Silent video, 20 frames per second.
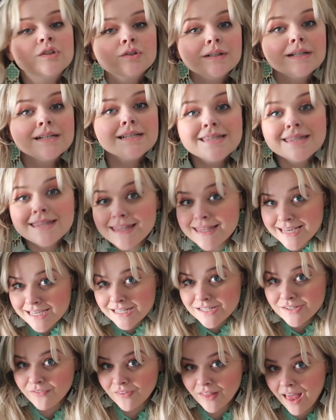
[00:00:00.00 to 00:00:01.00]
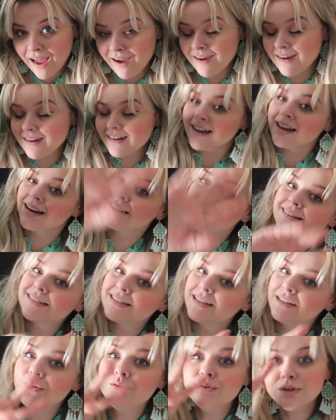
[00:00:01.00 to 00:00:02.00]
enjoyed this vlog and I'll
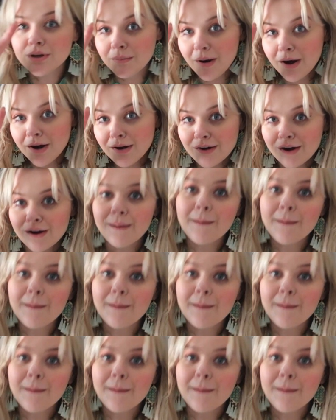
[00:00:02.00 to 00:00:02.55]
see you tomorrow.